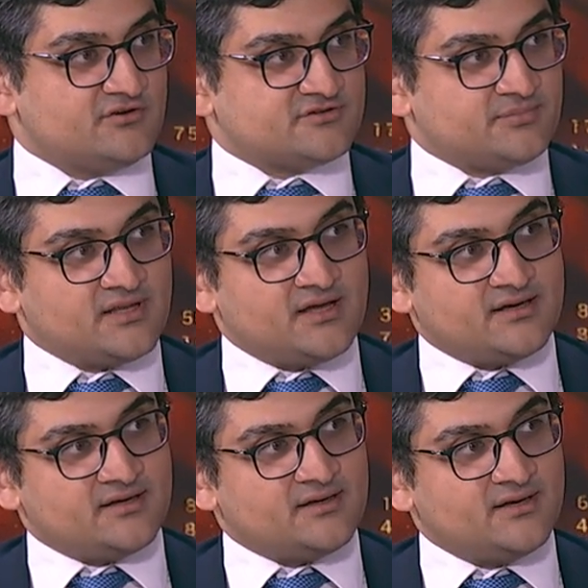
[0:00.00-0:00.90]
of
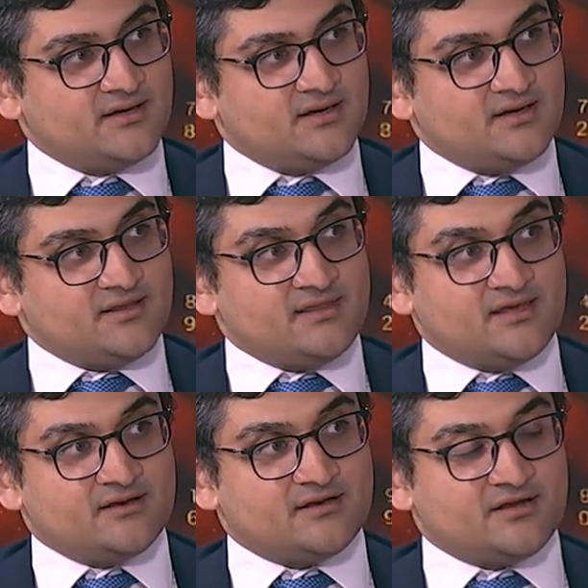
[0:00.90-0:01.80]
supply,
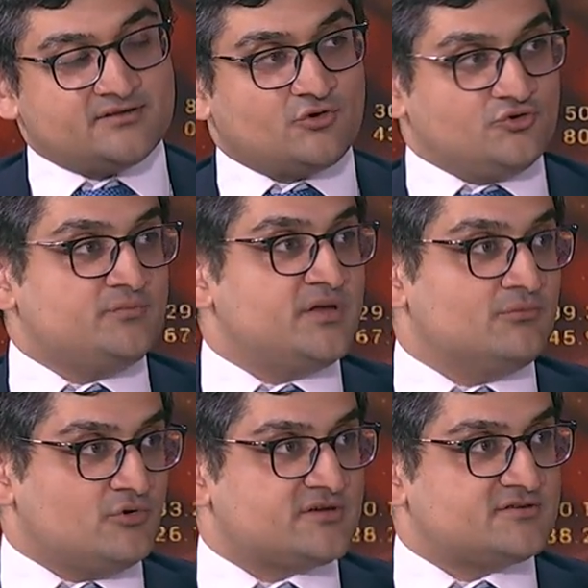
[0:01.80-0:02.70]
then it's going to be a
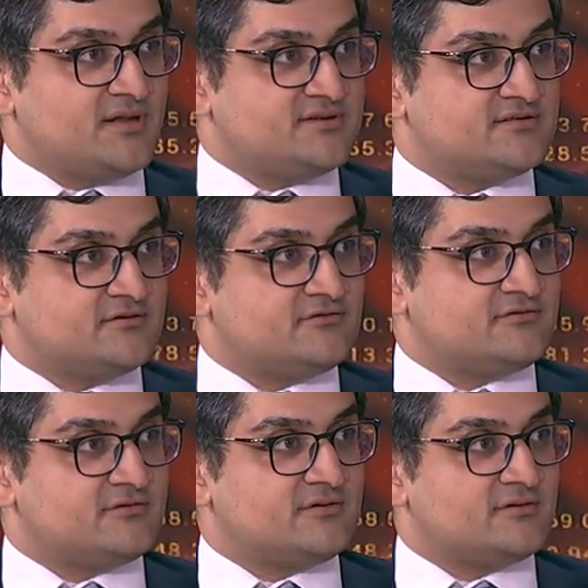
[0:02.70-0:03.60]
more expensive
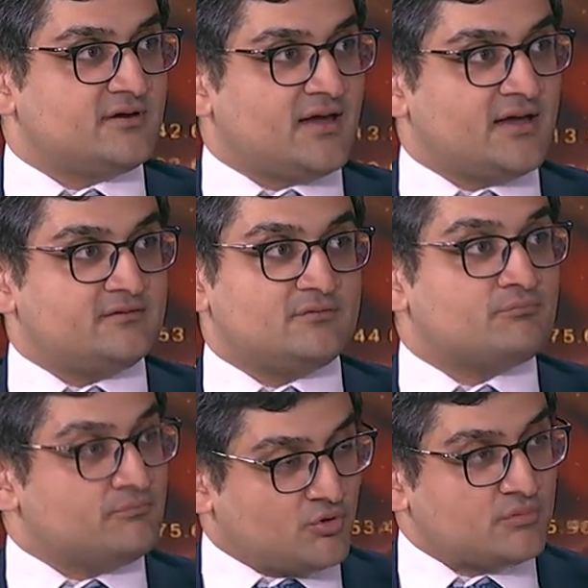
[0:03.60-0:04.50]
and
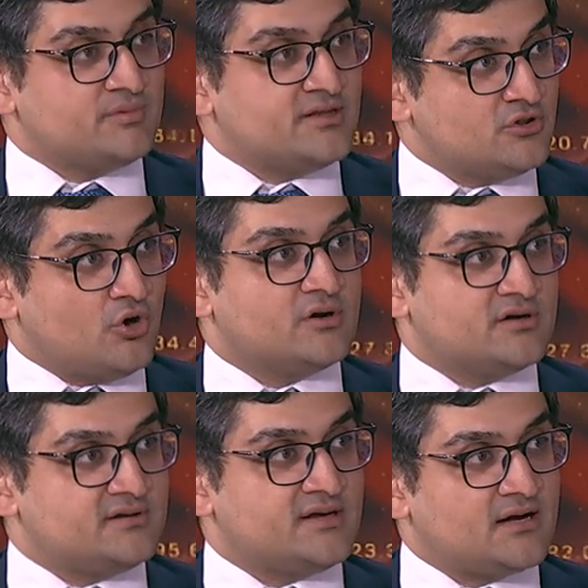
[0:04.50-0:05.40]
probably longer
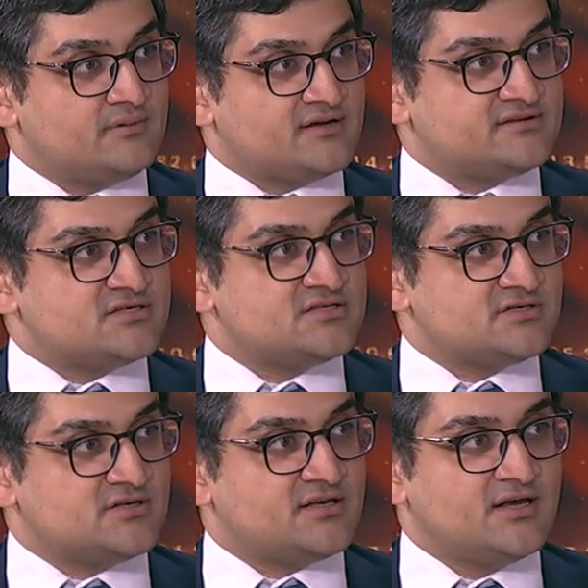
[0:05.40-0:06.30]
decarbonization
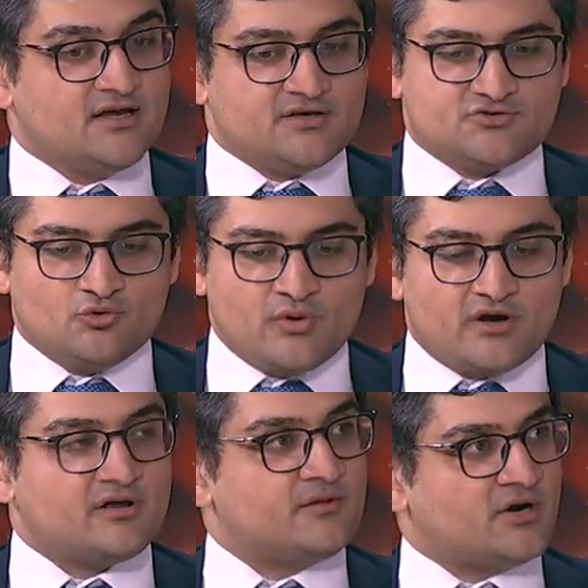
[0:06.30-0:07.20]
journey. Yeah. So
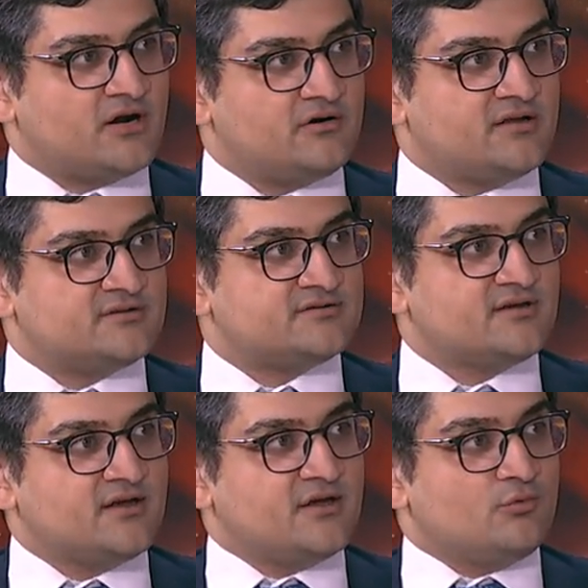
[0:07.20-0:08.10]
where are the priorities?
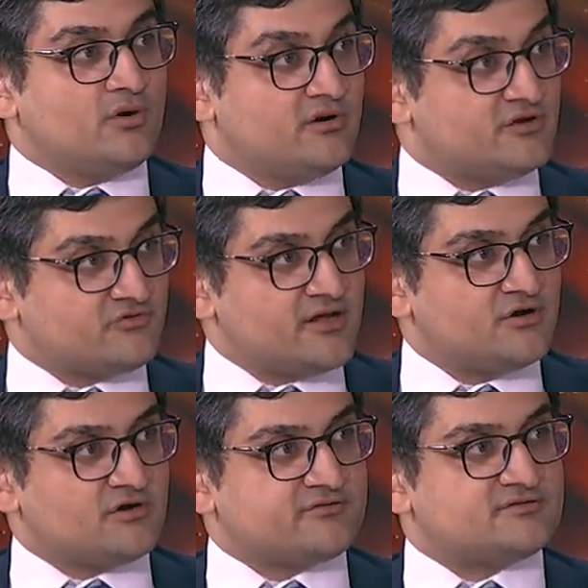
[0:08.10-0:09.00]
Where are the
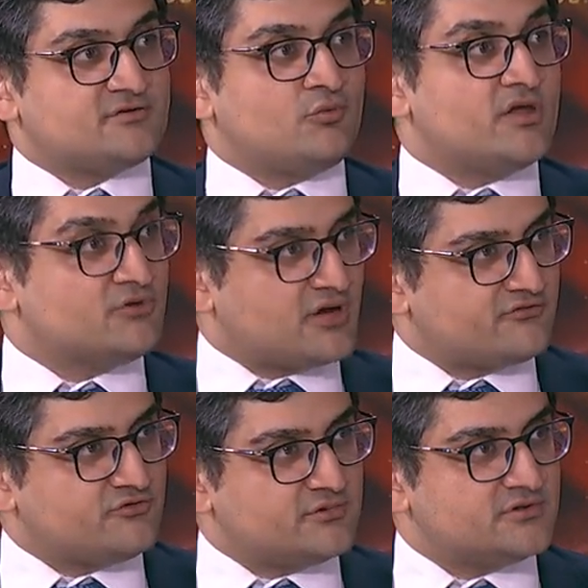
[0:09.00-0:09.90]
trade-offs? Were you
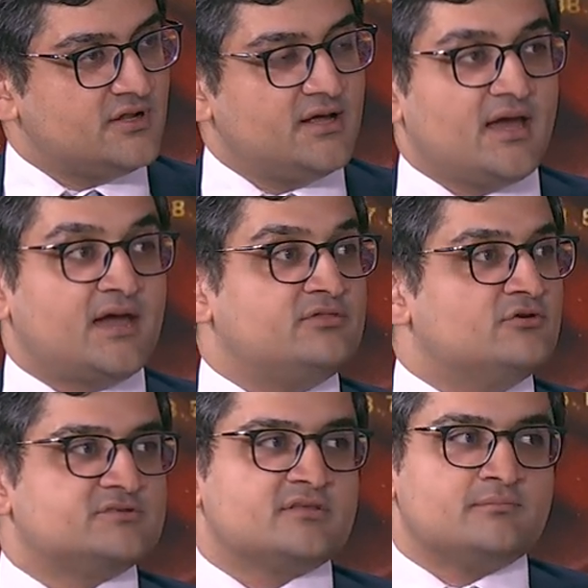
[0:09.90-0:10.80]
comfortable? And
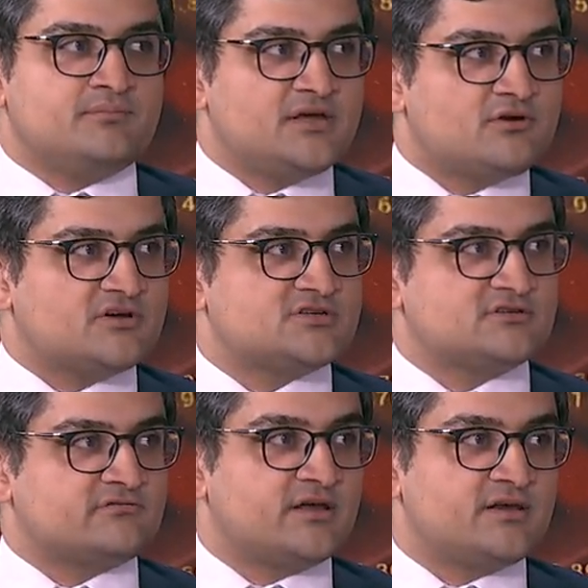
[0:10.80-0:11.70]
those are the big
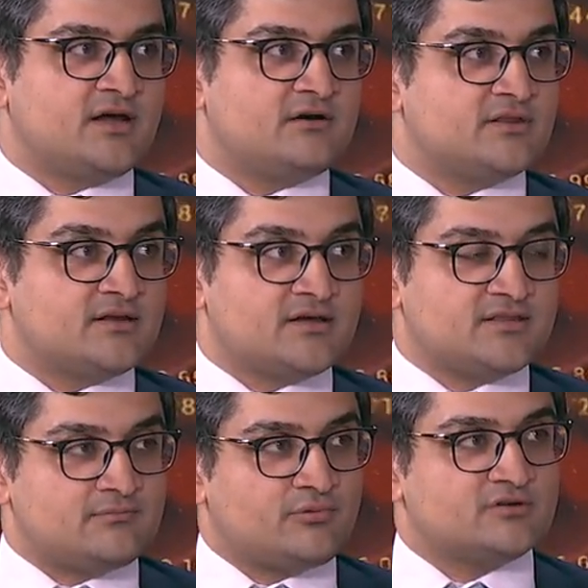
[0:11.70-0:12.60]
questions right now that I
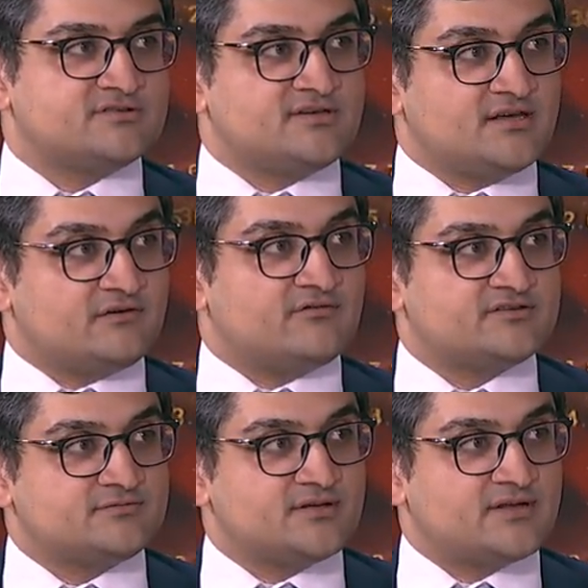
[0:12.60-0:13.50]
think policy and
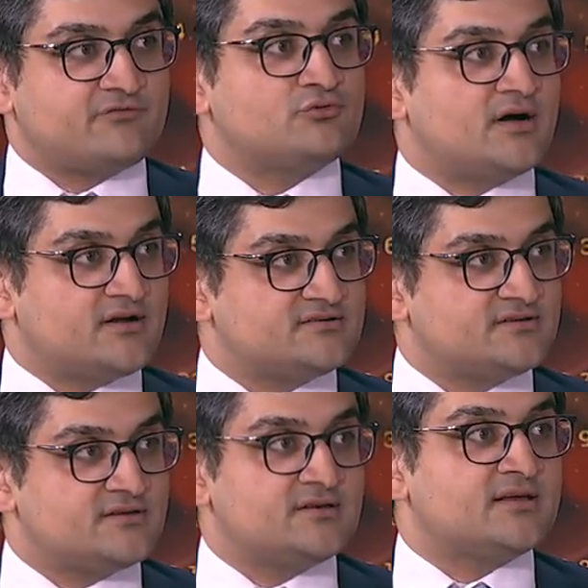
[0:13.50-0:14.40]
investment have to answer
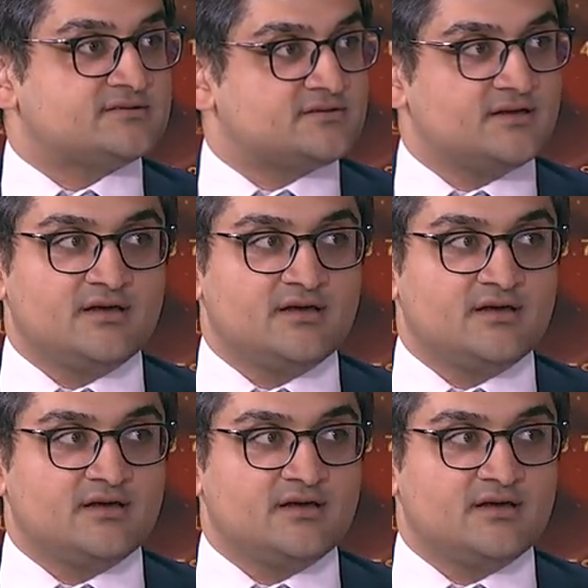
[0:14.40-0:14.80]
in the next,